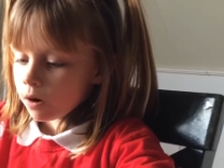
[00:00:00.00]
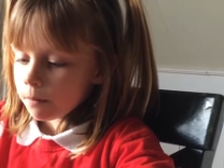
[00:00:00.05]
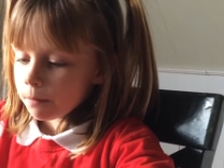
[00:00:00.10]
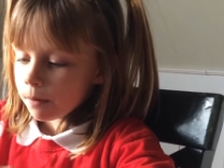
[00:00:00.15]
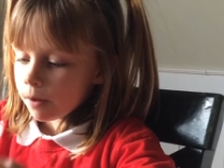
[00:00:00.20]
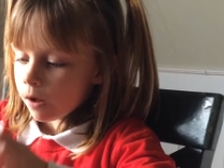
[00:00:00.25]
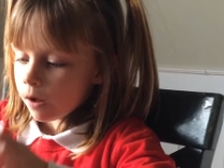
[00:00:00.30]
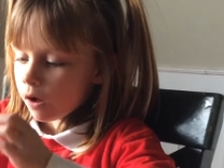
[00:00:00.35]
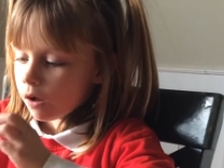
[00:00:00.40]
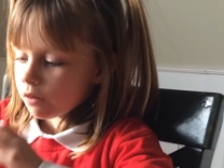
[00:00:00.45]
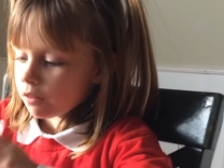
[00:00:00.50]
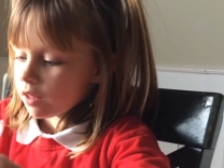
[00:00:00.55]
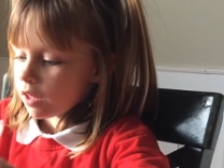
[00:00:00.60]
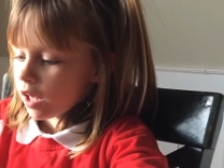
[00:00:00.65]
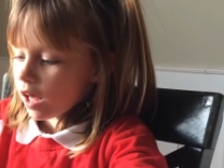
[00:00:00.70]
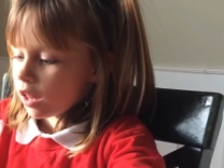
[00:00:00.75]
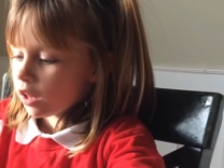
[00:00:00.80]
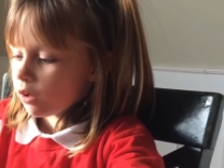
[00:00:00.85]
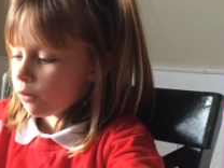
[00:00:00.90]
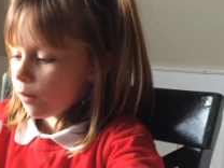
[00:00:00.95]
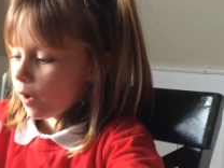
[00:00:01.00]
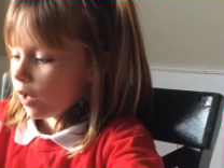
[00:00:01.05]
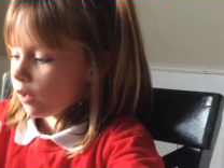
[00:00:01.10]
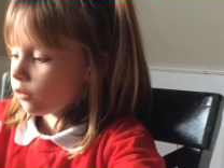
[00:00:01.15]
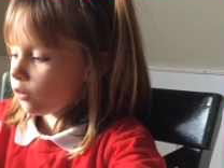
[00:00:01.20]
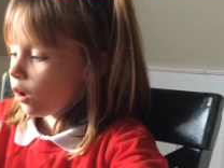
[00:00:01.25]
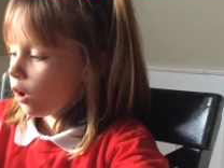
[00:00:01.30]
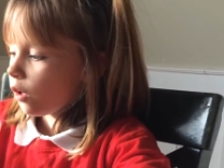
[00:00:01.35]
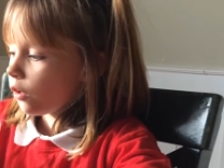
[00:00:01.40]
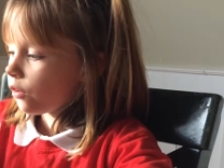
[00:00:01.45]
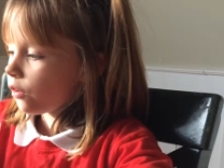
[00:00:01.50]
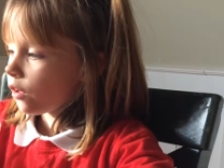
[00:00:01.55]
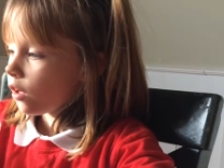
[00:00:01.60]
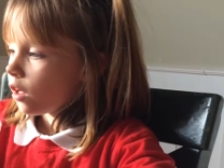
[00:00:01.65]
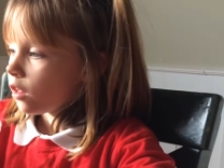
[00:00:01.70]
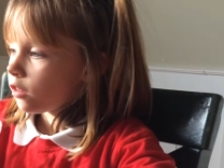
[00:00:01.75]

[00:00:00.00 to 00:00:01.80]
but on the LOL dolls,